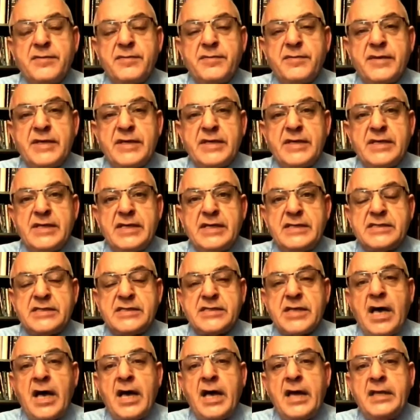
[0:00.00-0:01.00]
a
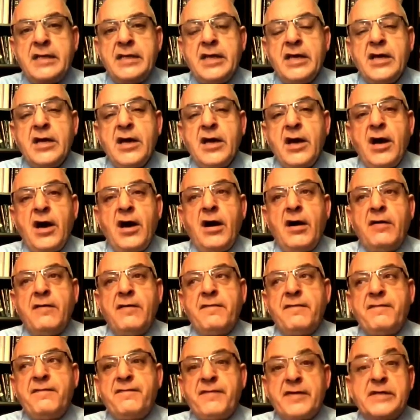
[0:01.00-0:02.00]
sign
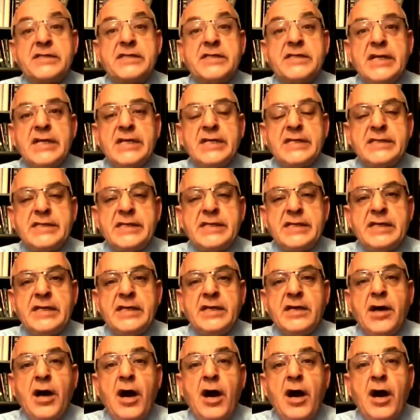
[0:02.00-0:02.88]
of fertility,